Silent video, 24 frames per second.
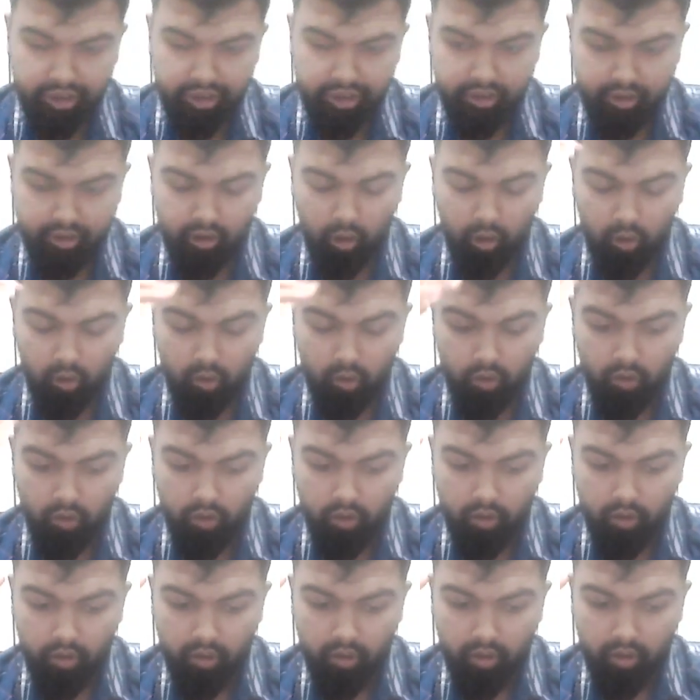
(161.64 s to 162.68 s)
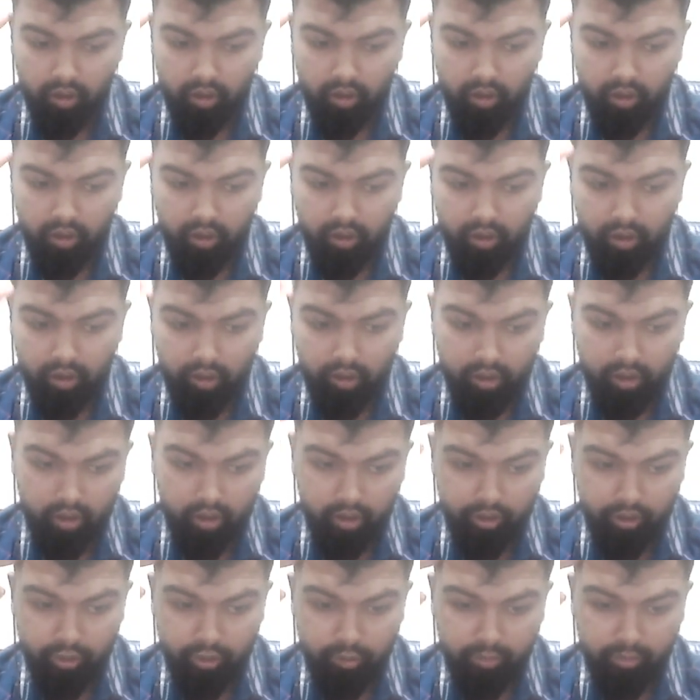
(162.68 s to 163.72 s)
So
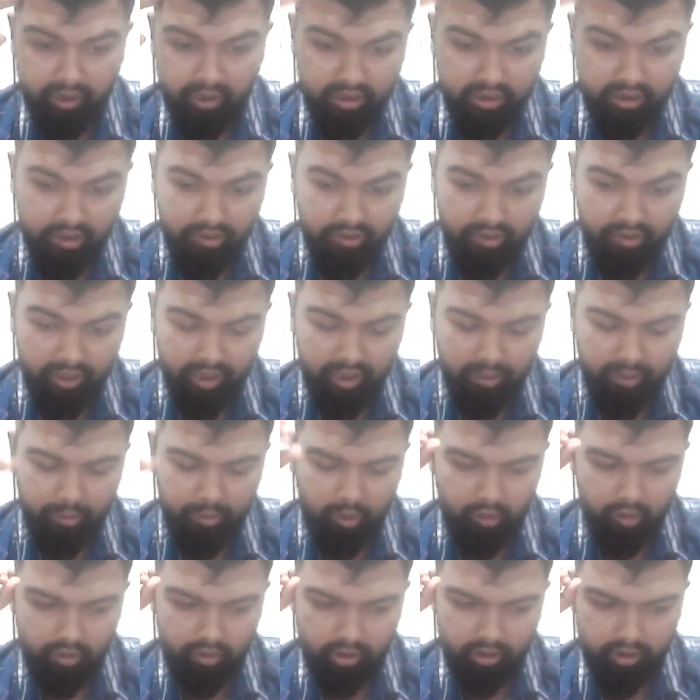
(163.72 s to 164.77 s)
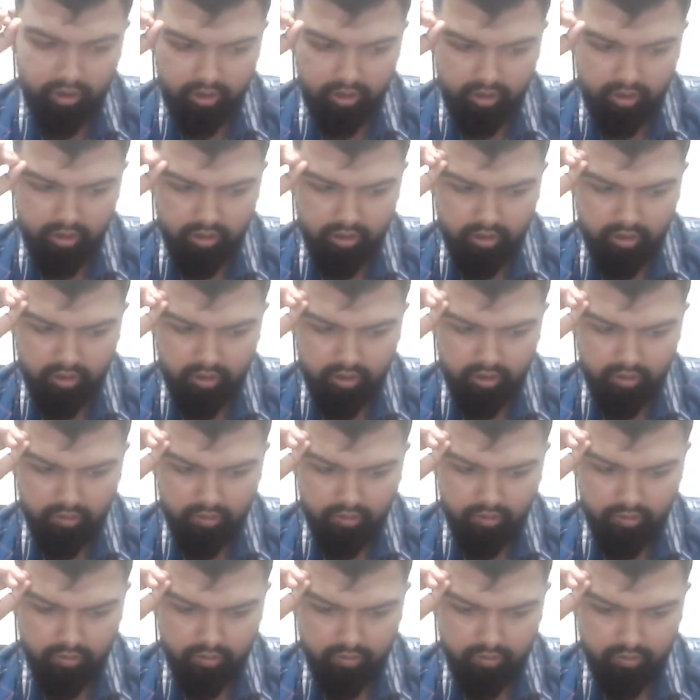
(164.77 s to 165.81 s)
you must think about this.
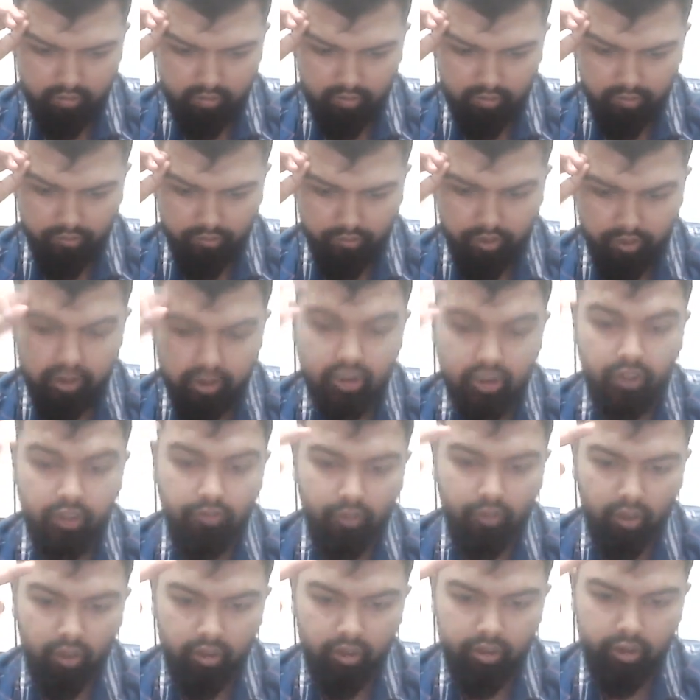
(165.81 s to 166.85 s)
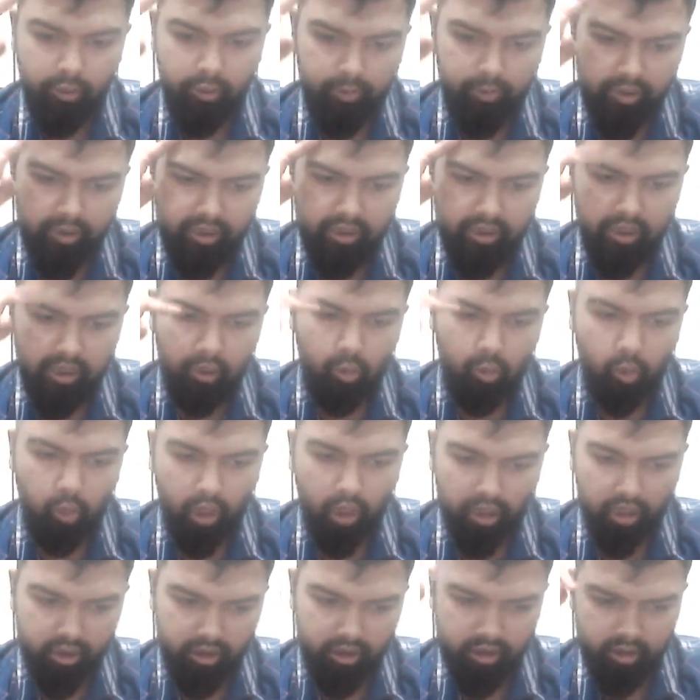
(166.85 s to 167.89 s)
First of all, you must think
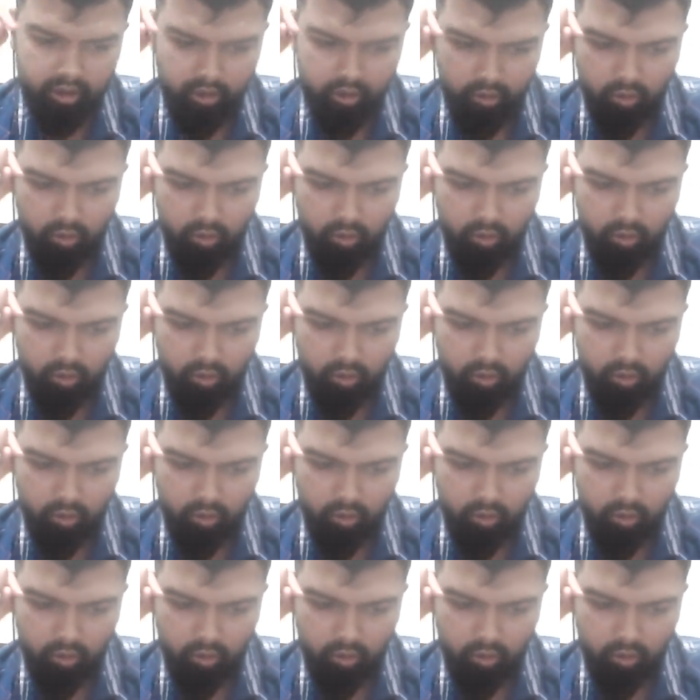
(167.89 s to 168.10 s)
what.